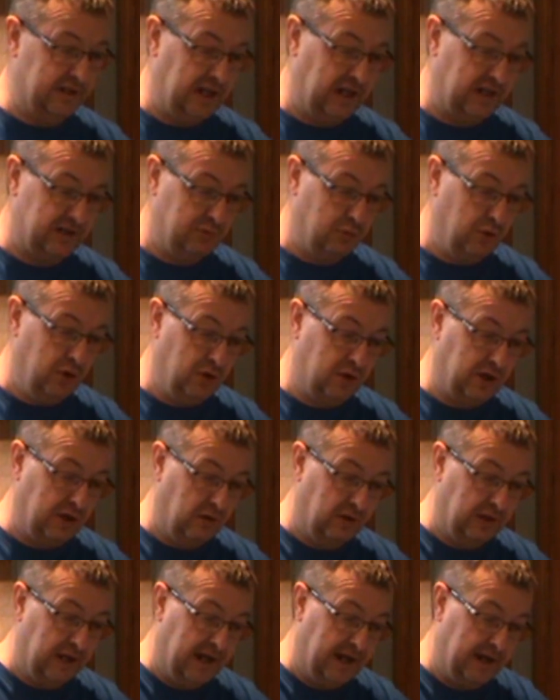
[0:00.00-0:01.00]
They had to work
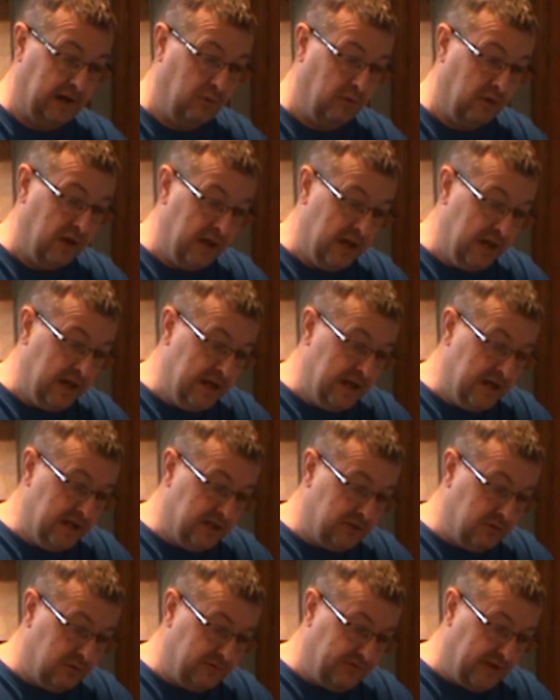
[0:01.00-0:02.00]
all that out.
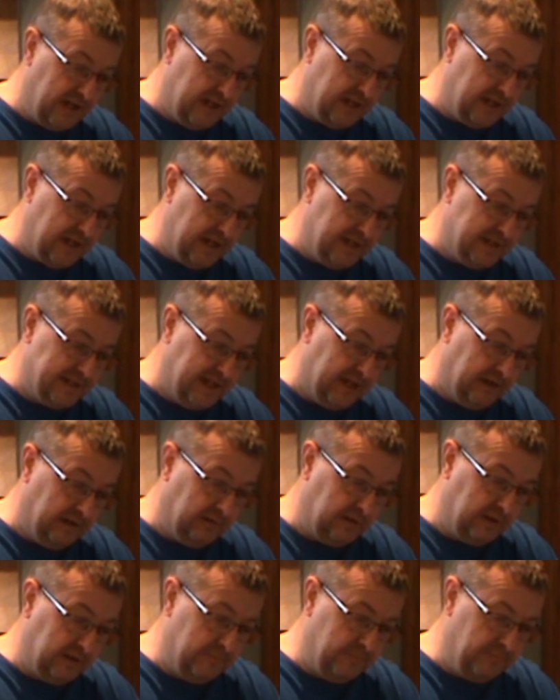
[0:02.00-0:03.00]
So it was very
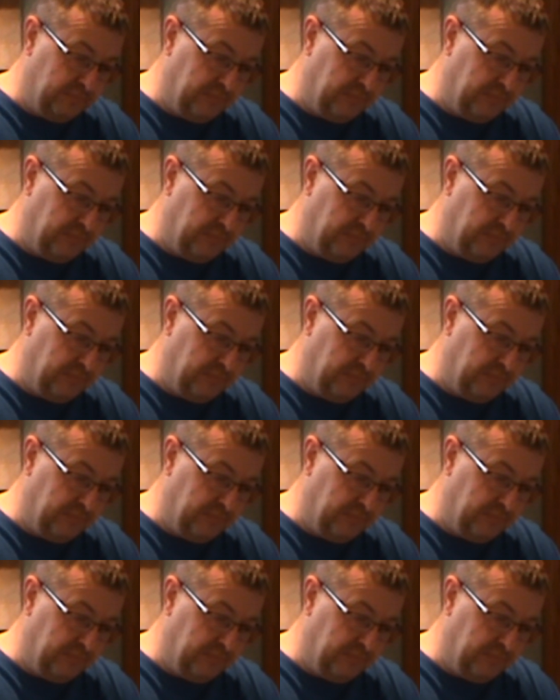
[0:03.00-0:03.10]
detailed,